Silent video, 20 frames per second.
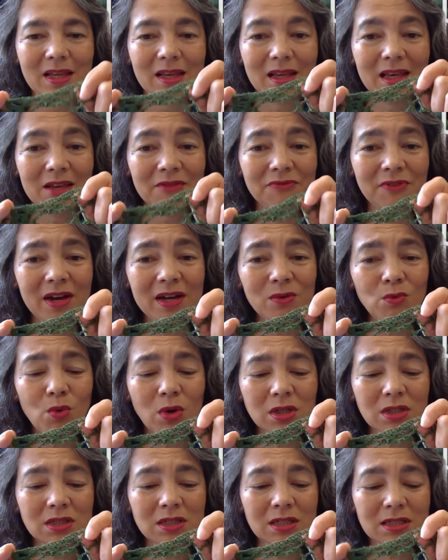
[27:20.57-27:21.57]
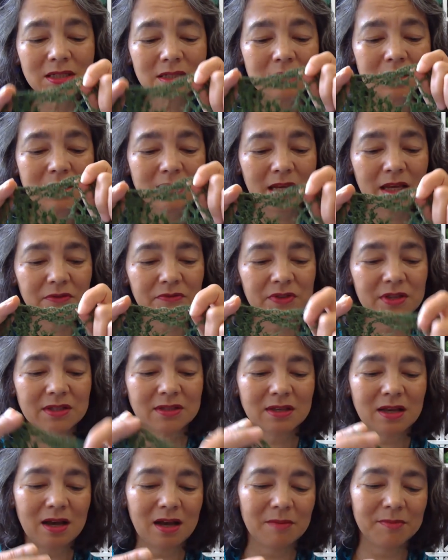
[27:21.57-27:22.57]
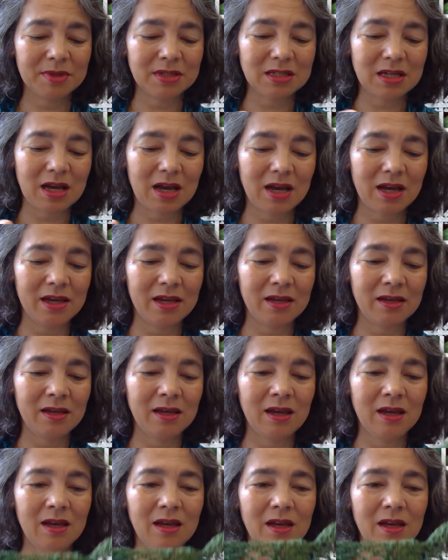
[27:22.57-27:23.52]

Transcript: if I wanted to save this garment, I